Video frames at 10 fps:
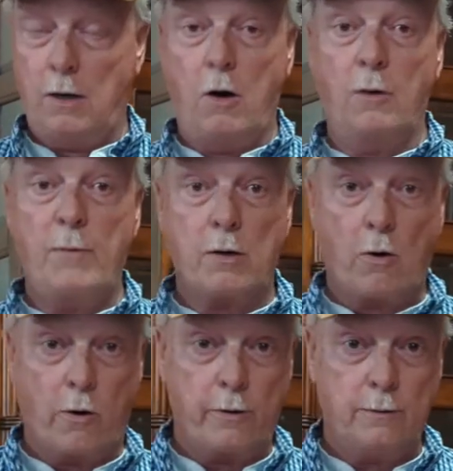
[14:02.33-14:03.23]
and all of
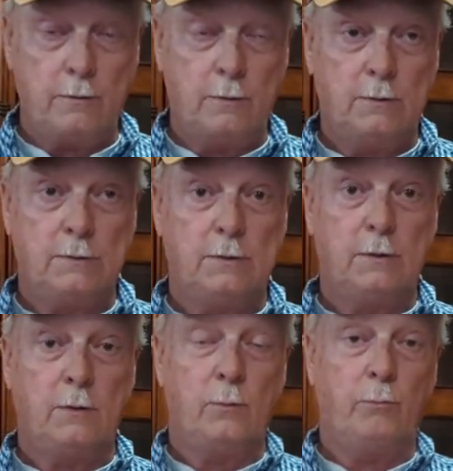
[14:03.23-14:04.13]
my garden.
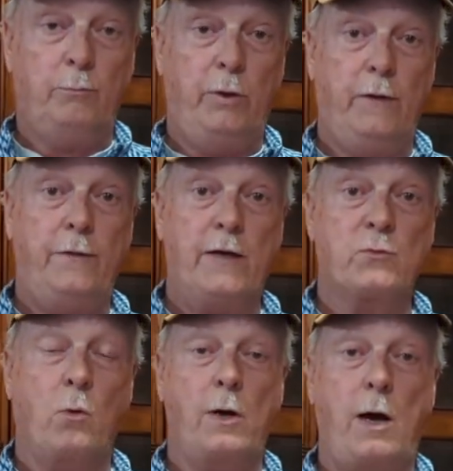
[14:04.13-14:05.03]
But
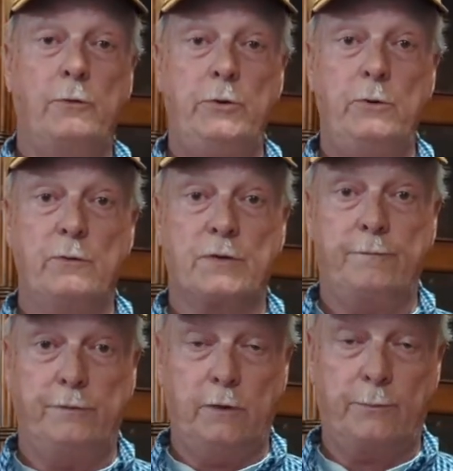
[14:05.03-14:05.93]
that's what I'll use
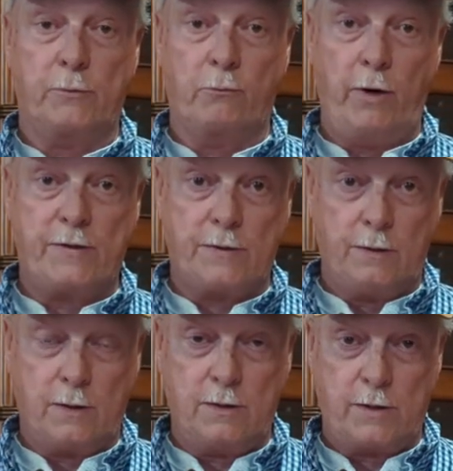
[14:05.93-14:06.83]
to fill up the
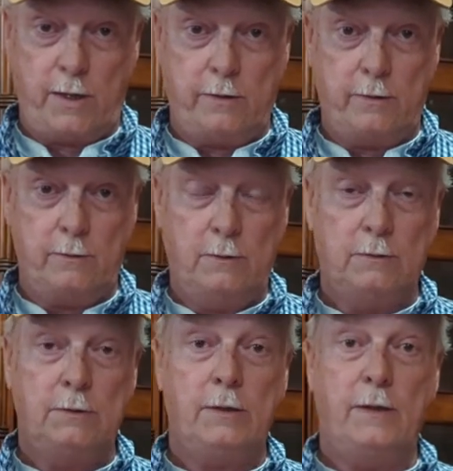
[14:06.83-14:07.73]
rest of the container,
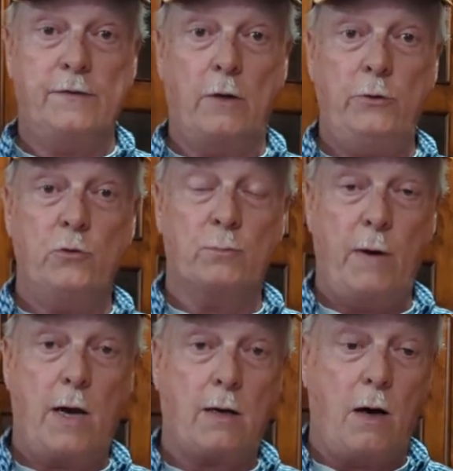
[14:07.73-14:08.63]
is I'll
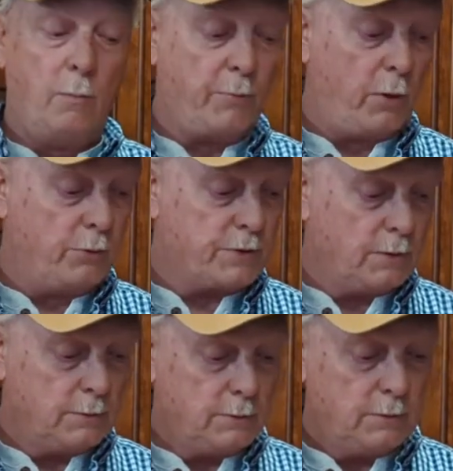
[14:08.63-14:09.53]
use my
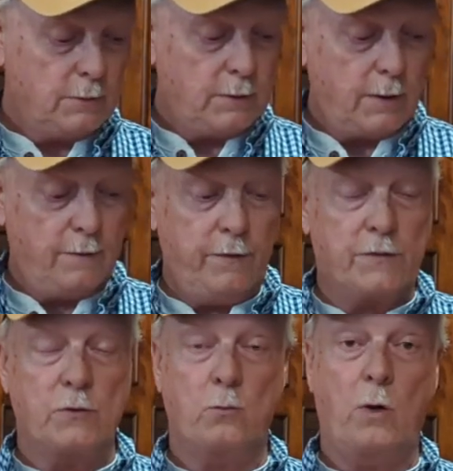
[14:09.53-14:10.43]
compost, and
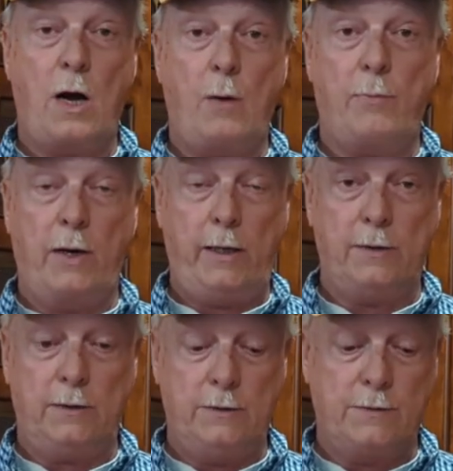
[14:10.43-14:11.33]
this is what I'll
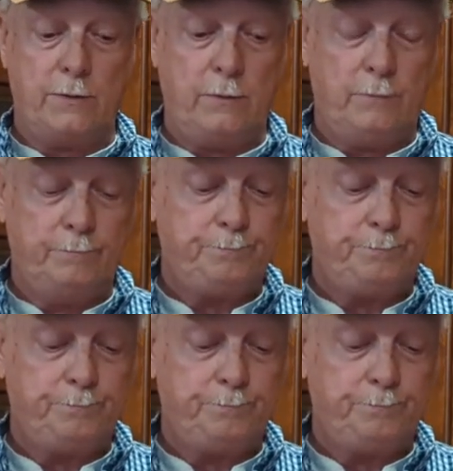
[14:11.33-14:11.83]
plant into.